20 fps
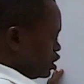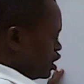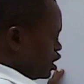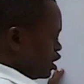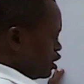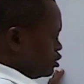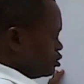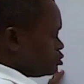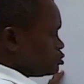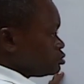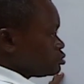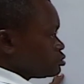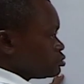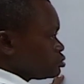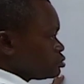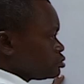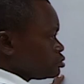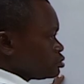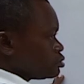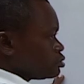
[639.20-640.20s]
n
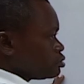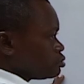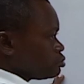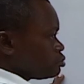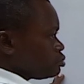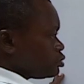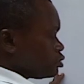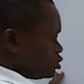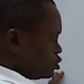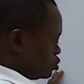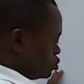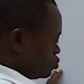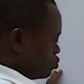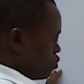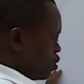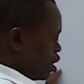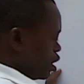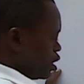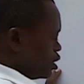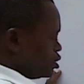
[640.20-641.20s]
plus
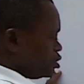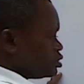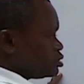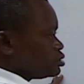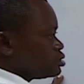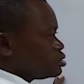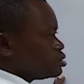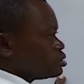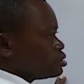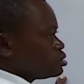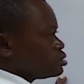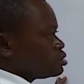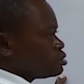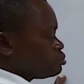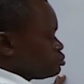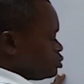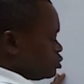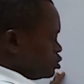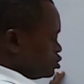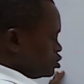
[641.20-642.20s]
y
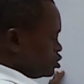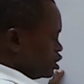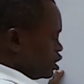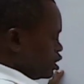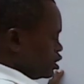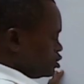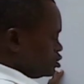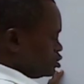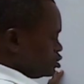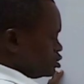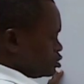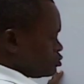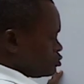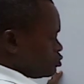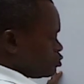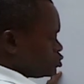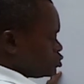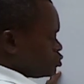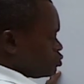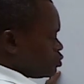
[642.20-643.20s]
plus x is
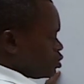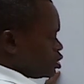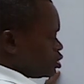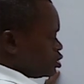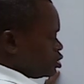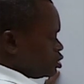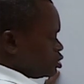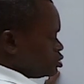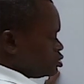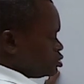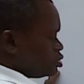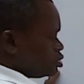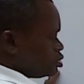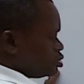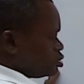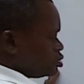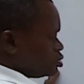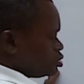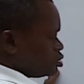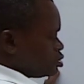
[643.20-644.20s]
equal to
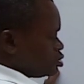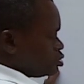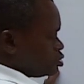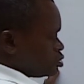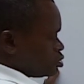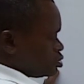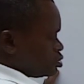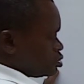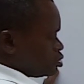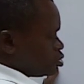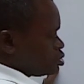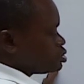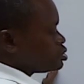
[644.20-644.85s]
180 degrees.